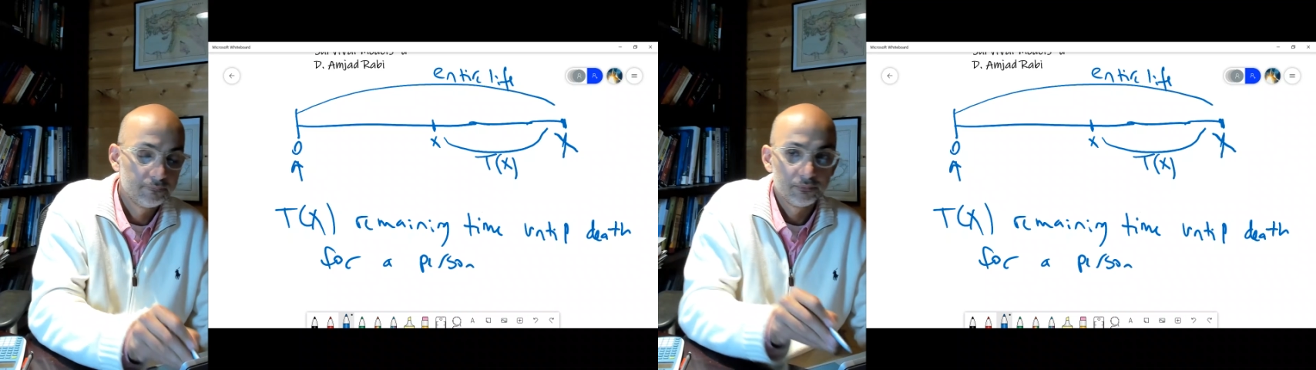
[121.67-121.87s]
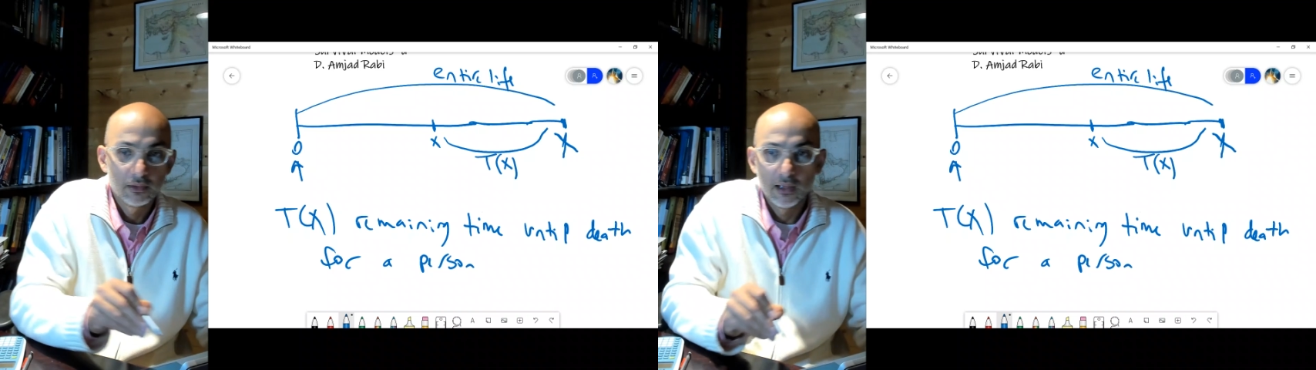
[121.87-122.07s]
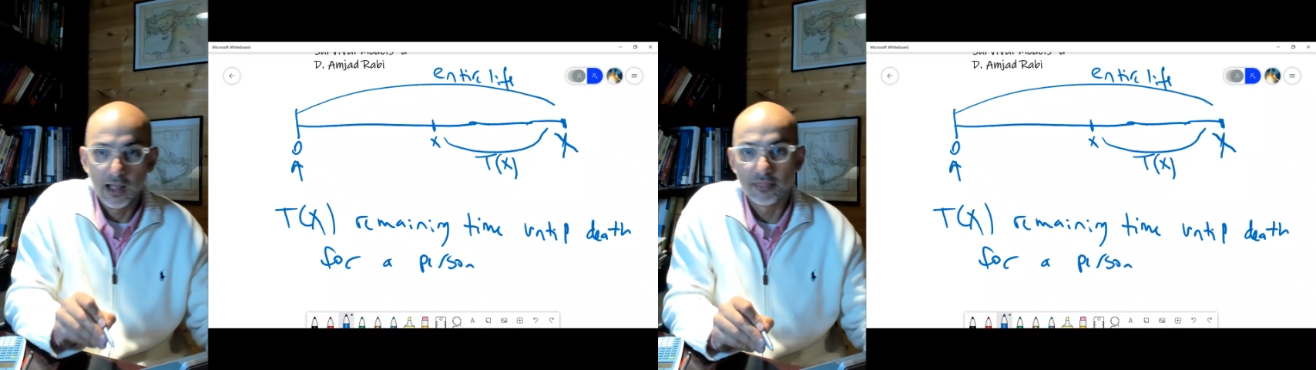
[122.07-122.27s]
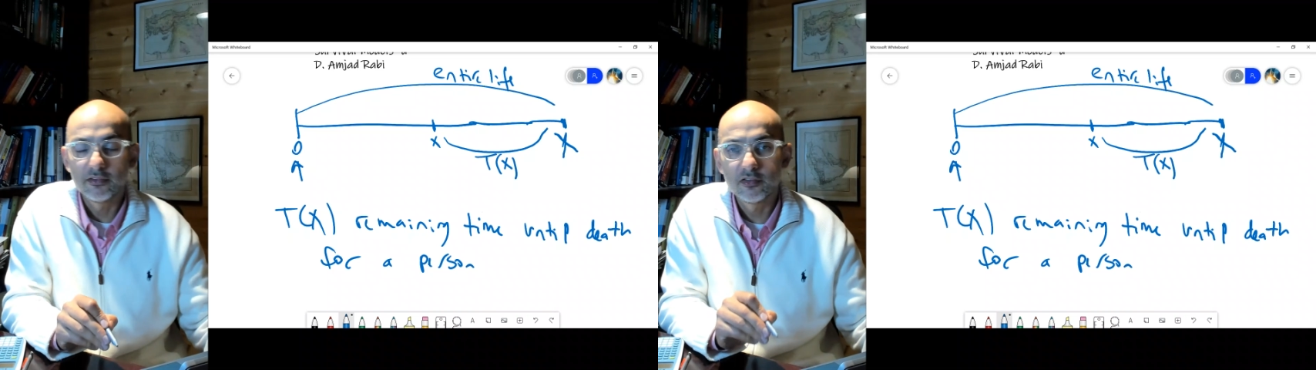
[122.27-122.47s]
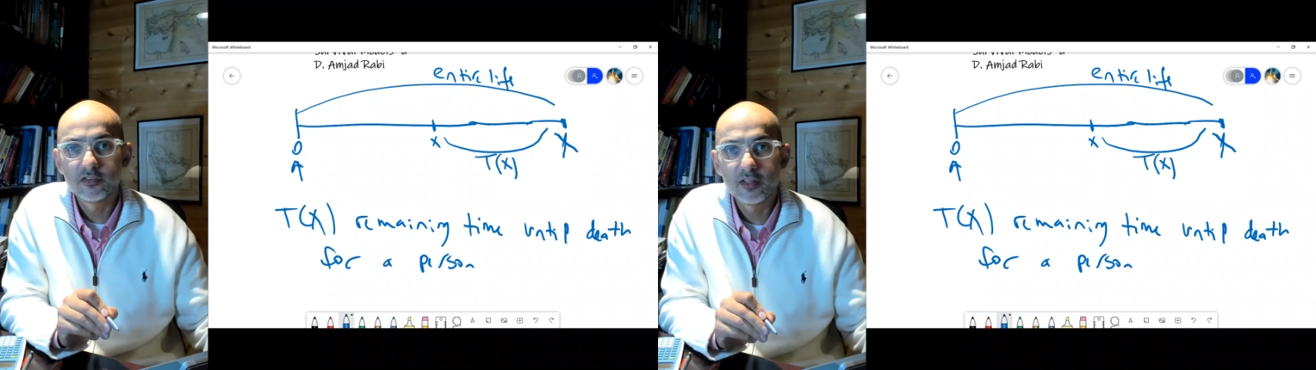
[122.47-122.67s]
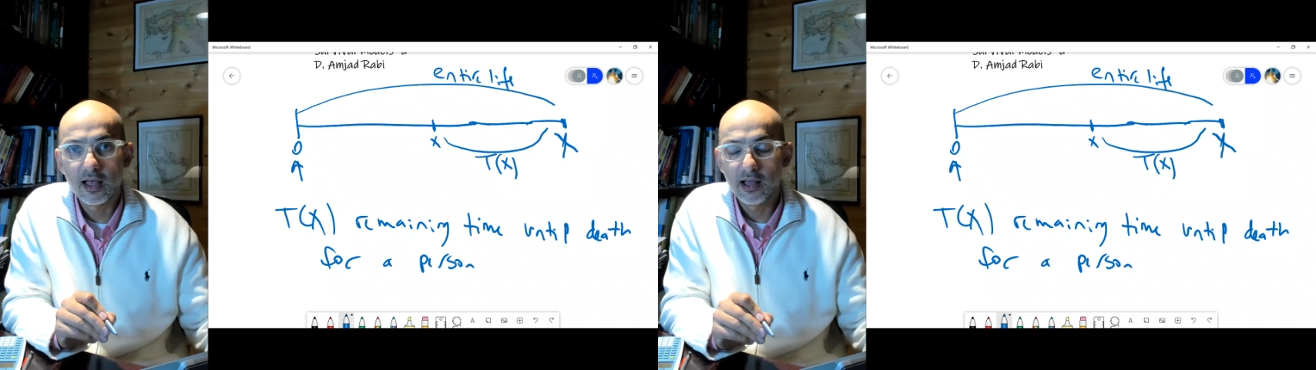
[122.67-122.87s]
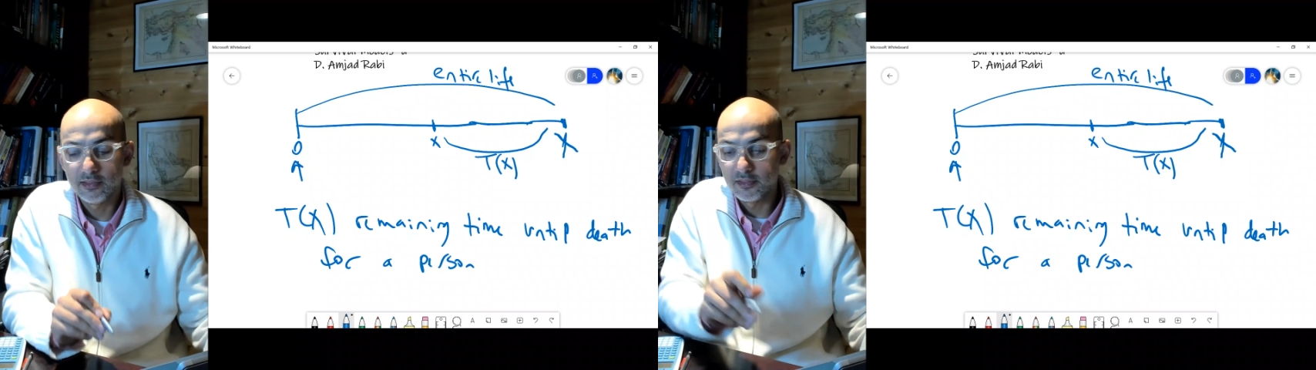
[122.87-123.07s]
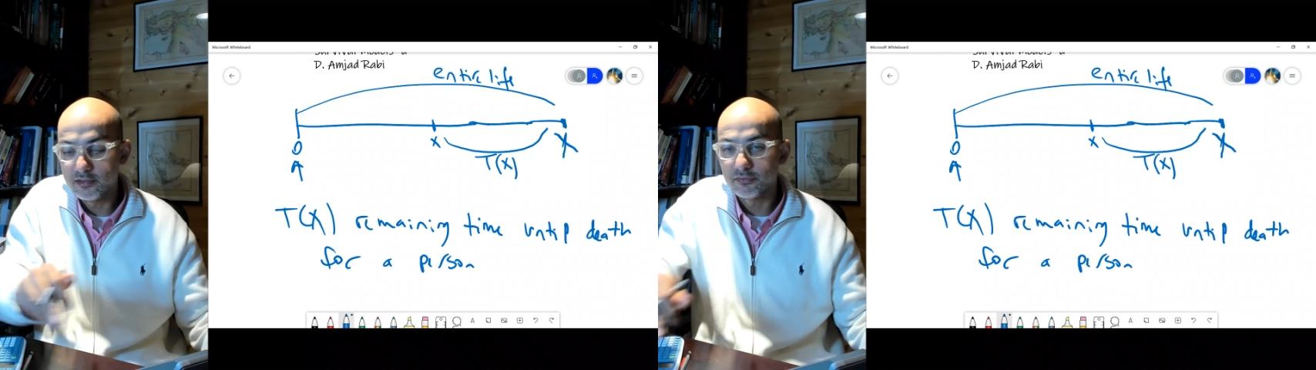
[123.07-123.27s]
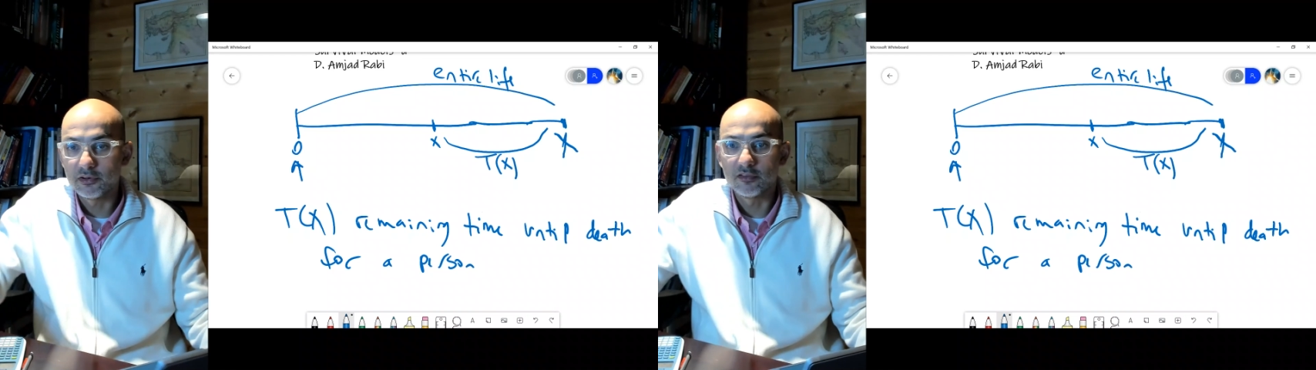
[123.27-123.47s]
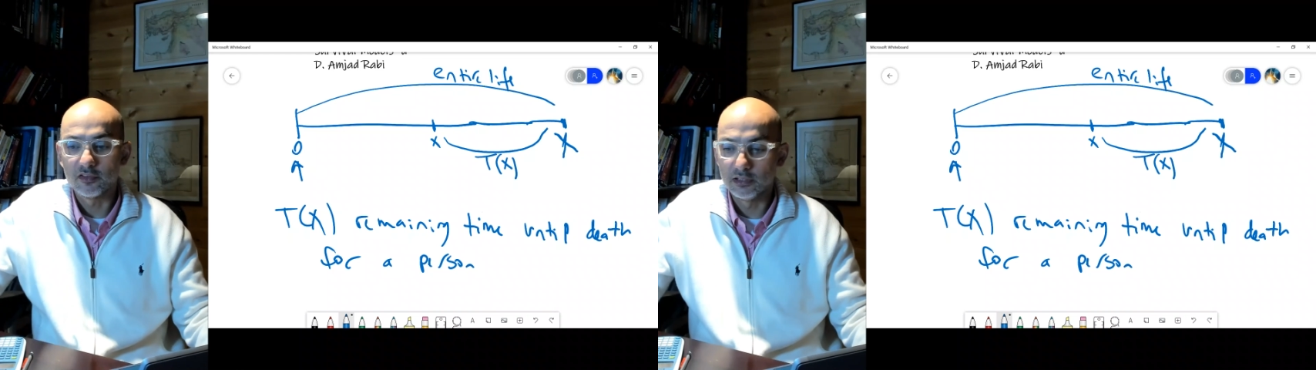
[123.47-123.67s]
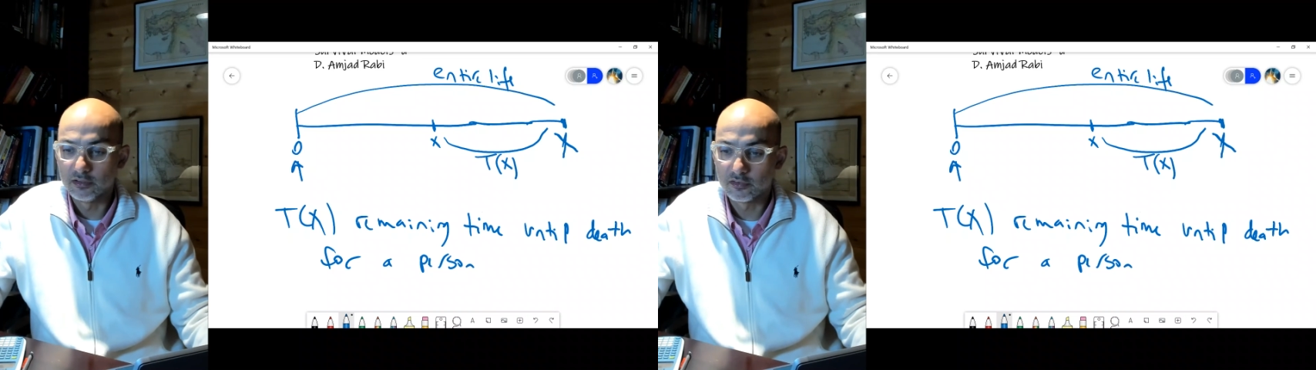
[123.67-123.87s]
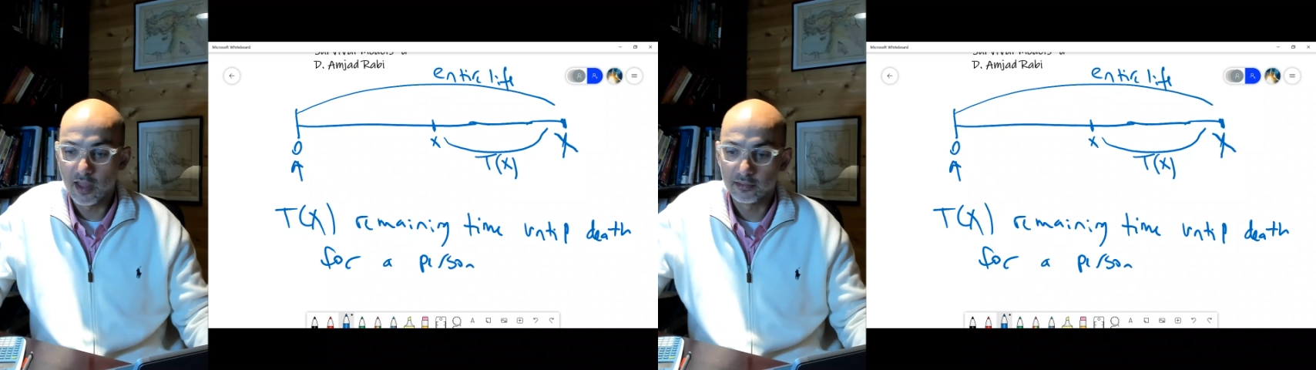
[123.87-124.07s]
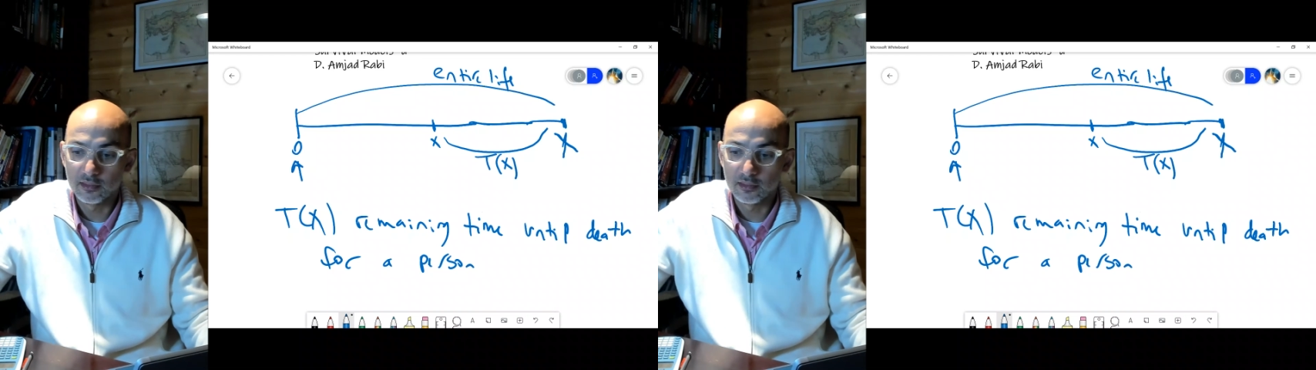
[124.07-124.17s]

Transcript: and this is the difference here, is that the